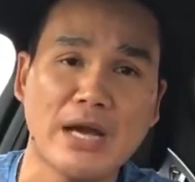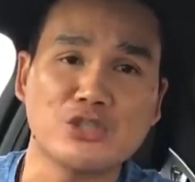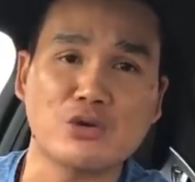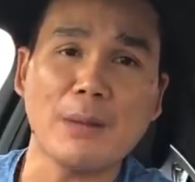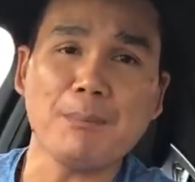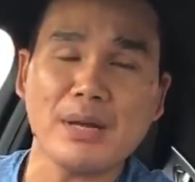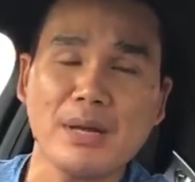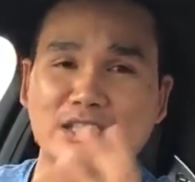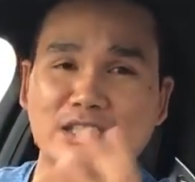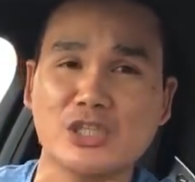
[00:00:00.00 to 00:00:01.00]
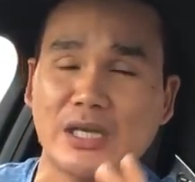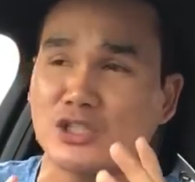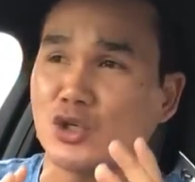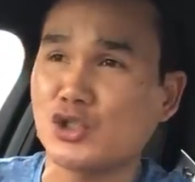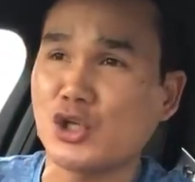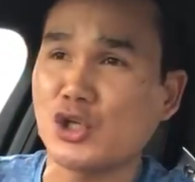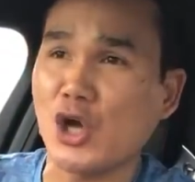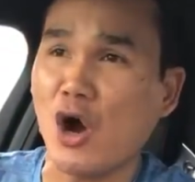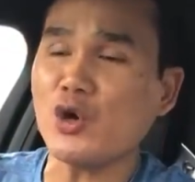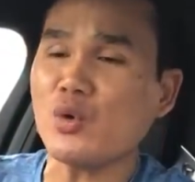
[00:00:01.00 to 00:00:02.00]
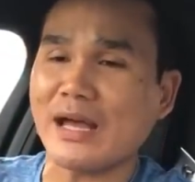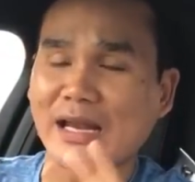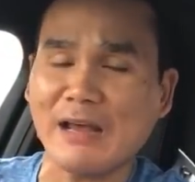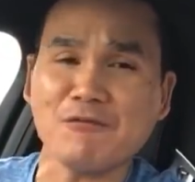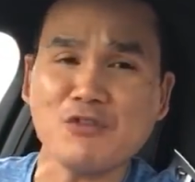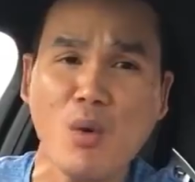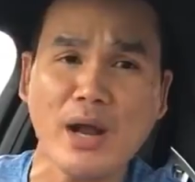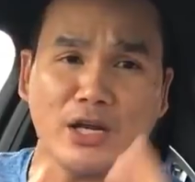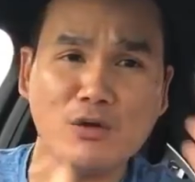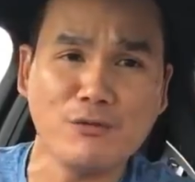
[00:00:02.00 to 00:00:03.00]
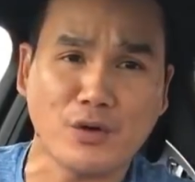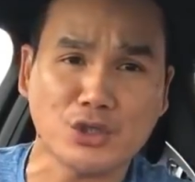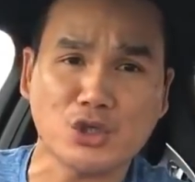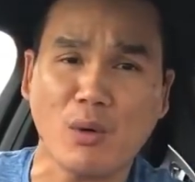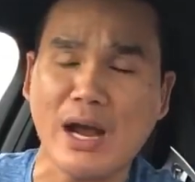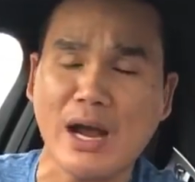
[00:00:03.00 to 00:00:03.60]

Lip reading: My script is to show you that if you want to do virtual,